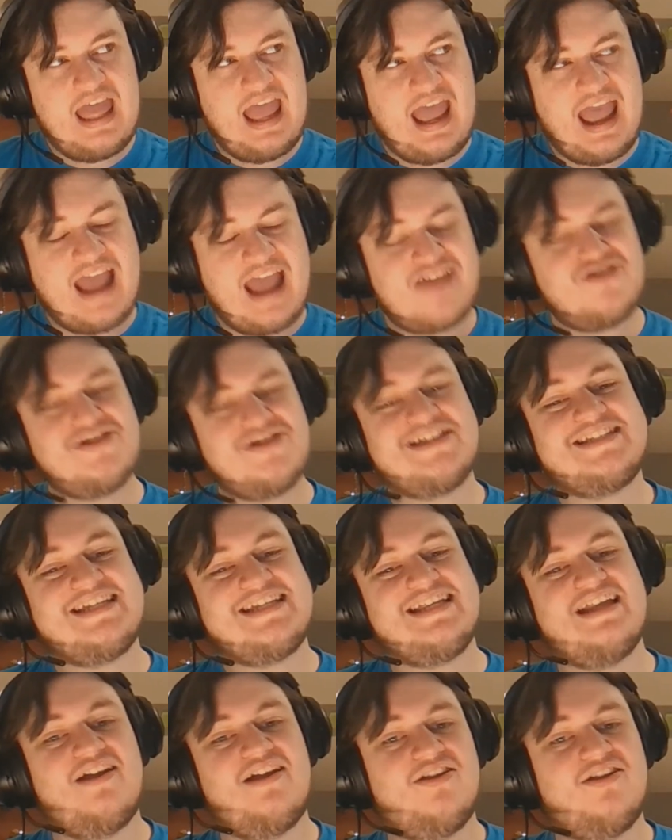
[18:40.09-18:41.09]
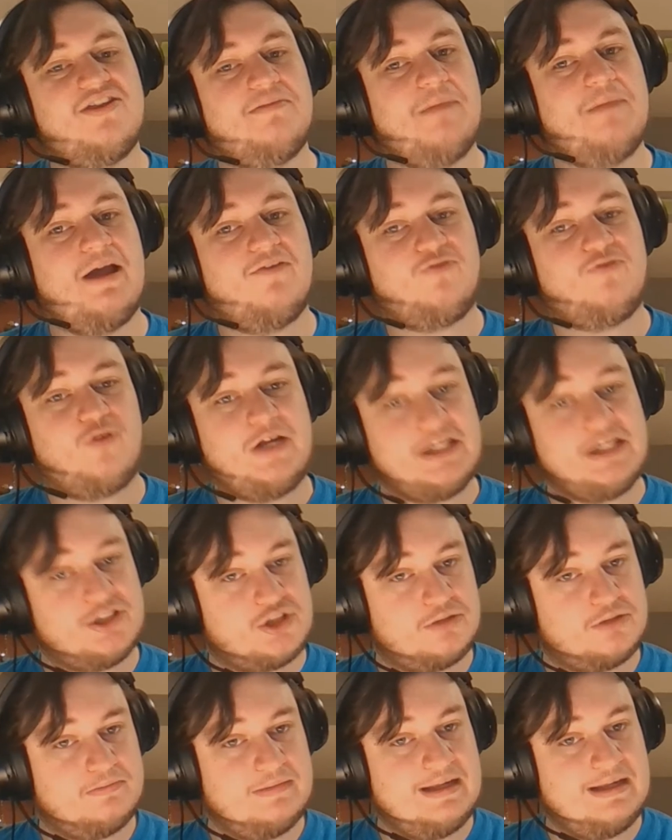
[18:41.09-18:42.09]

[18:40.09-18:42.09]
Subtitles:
as you can see, none of them have reach.